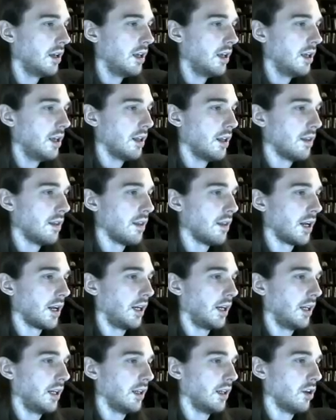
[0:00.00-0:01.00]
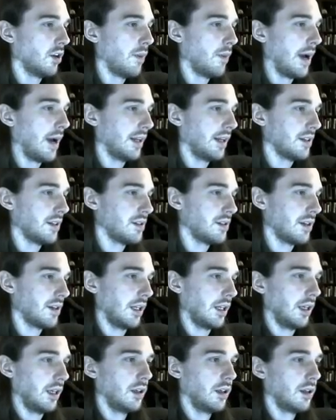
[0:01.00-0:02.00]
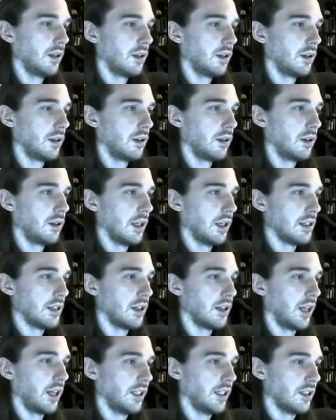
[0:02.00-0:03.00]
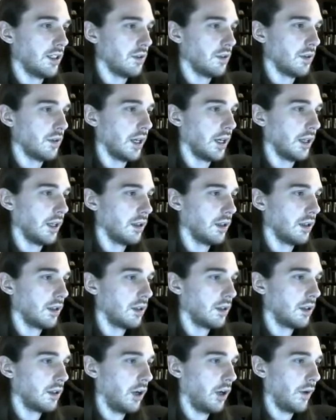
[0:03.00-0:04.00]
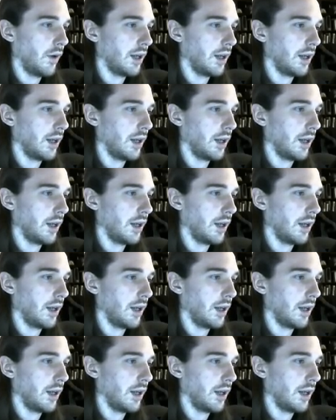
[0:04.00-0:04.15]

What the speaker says: then I need to go back and study until I can do that correctly.